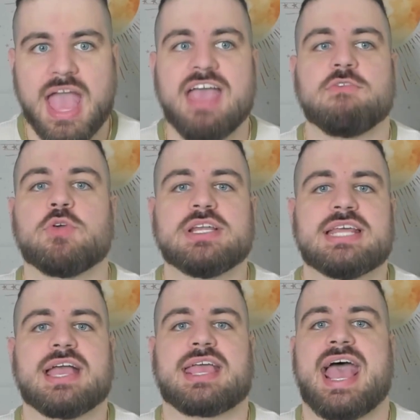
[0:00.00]
Every
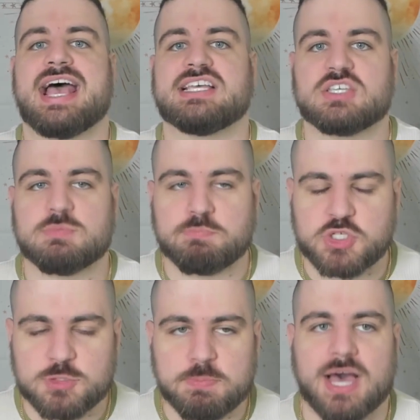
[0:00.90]
deck has
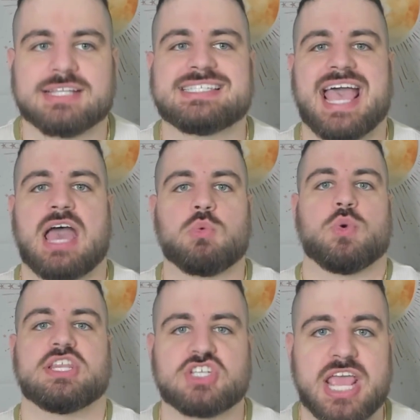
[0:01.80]
spots at
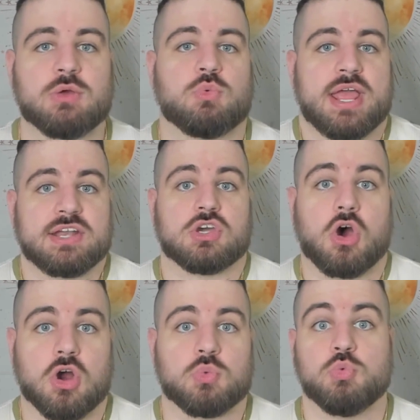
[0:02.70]
which a red
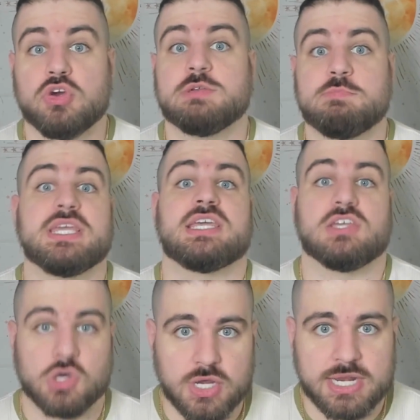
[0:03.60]
card would be
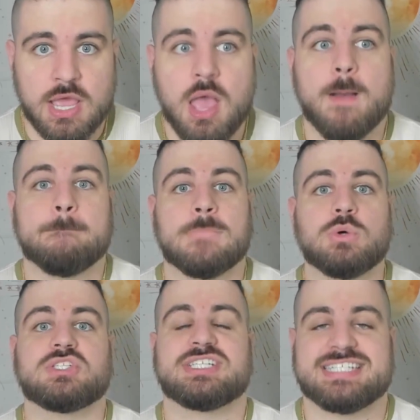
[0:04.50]
good.
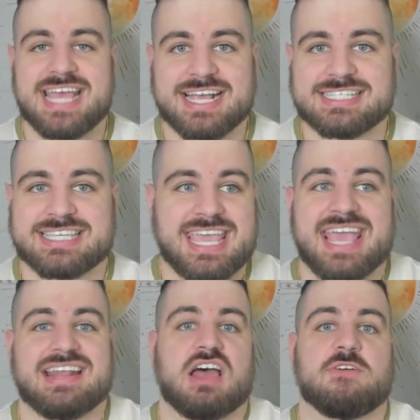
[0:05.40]
Most decks
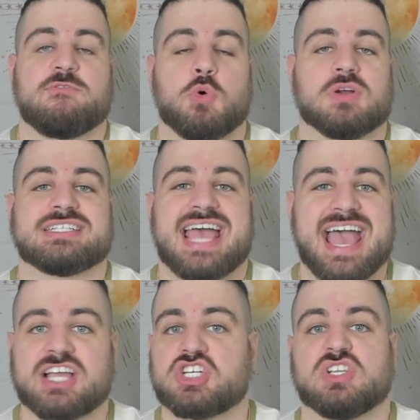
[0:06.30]
cannot afford to
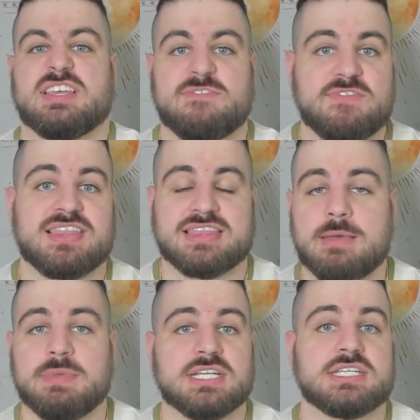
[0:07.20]
actually fit
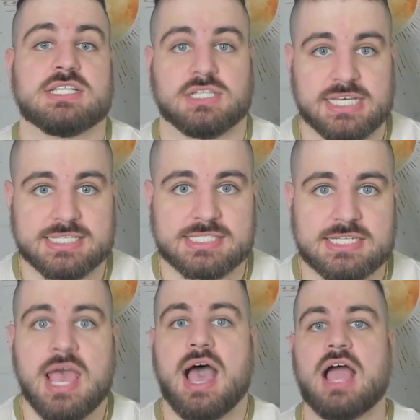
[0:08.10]
them into the
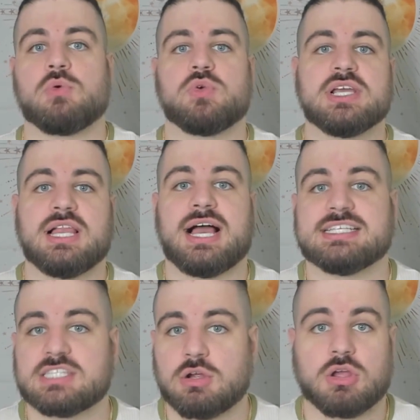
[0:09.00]
list. I
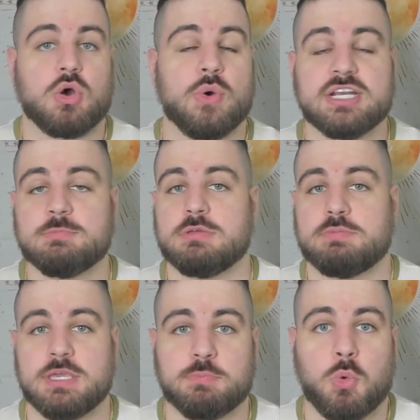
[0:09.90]
realize there are going to be
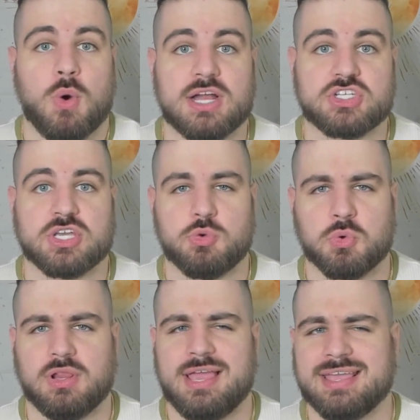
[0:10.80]
people watching who
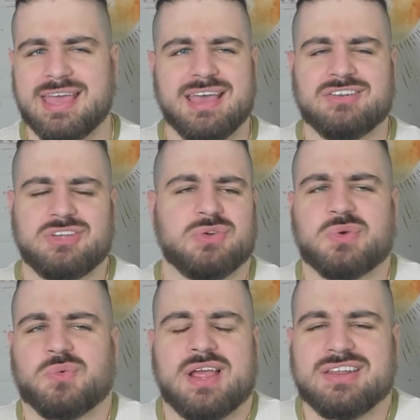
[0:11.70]
are like, dude,
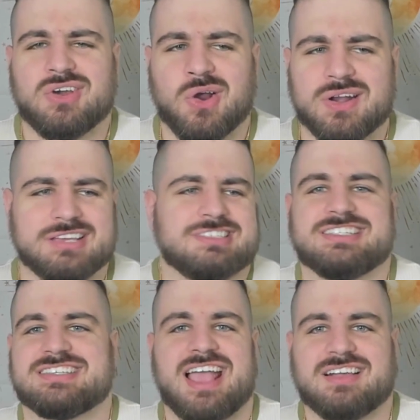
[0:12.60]
red card is
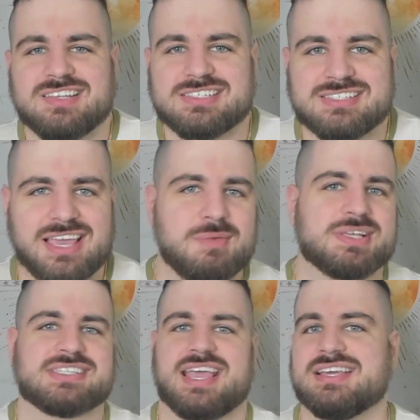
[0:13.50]
exactly the same
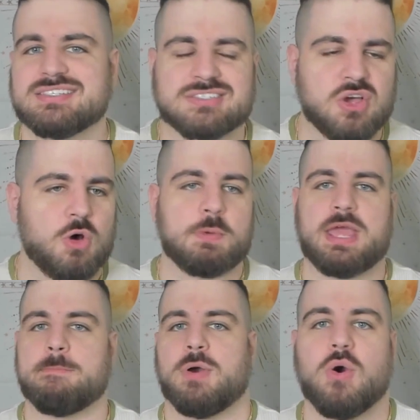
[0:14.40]
as hand scope
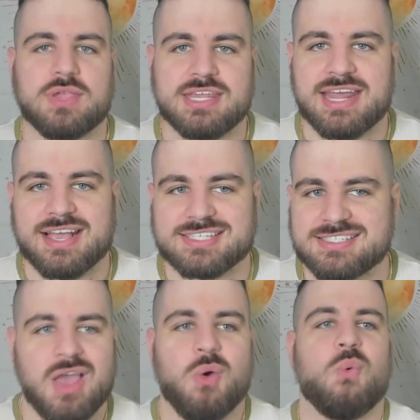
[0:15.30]
and Pokédex.
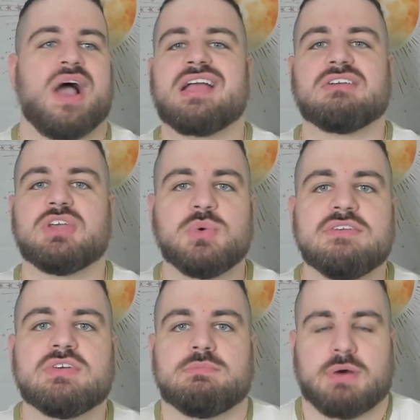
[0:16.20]
Why are you
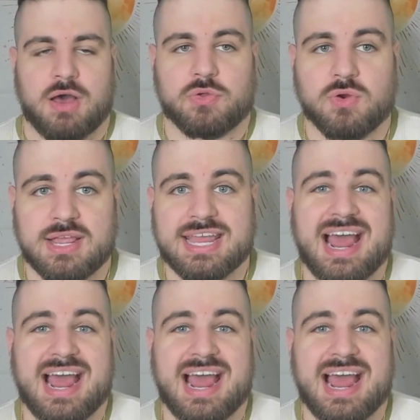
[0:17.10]
even bothering?